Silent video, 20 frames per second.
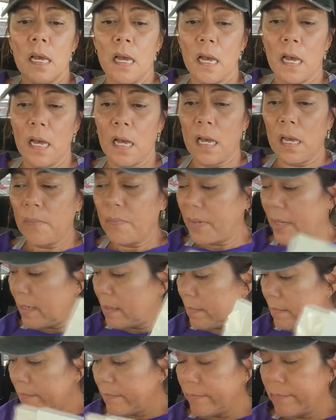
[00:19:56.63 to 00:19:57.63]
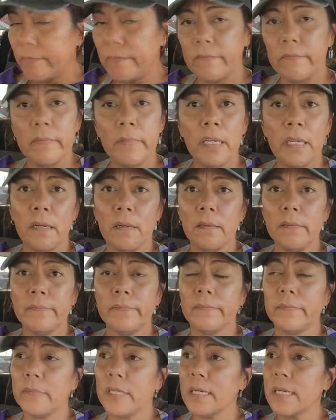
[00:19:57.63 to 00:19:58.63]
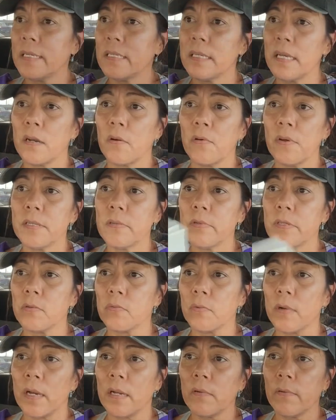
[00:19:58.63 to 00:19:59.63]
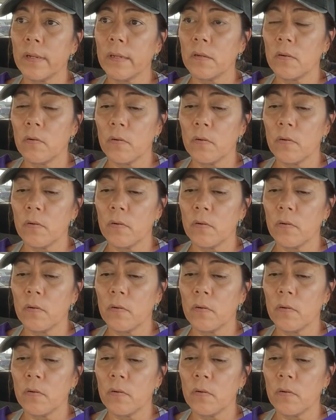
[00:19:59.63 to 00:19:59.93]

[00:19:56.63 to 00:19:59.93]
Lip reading: But, you know, like I said, Christmas right around the